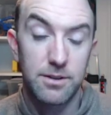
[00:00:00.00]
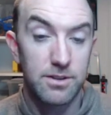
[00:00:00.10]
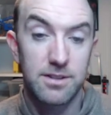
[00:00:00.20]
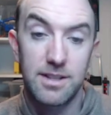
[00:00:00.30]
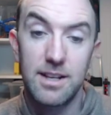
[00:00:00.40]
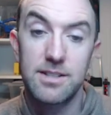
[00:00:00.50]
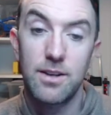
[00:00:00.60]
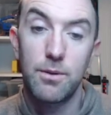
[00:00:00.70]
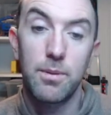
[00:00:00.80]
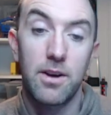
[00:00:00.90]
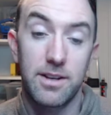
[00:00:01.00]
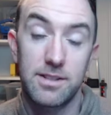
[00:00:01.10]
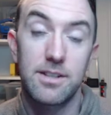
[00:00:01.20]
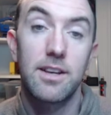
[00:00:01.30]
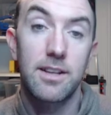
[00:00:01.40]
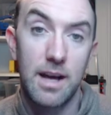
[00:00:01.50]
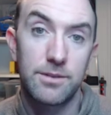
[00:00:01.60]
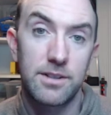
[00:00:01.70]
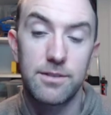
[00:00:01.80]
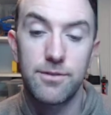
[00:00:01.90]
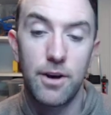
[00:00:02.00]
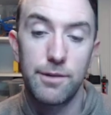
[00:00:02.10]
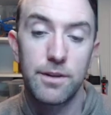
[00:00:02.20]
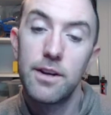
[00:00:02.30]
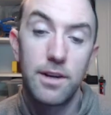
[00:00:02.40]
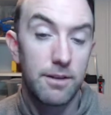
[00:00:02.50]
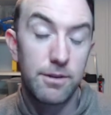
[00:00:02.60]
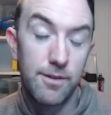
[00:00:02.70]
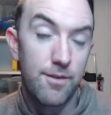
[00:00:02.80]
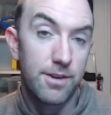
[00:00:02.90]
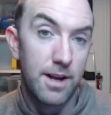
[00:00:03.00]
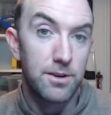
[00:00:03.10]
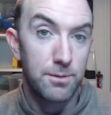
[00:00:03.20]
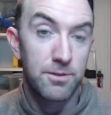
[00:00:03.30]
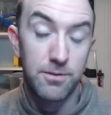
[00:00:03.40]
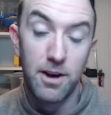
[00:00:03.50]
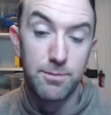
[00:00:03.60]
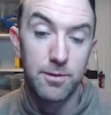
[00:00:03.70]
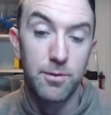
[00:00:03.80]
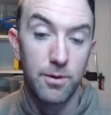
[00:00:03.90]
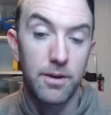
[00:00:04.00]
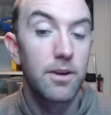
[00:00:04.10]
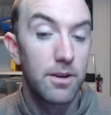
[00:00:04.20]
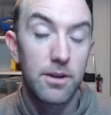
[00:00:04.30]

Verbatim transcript: So this whole block is counting to five. If you've ever counted five before,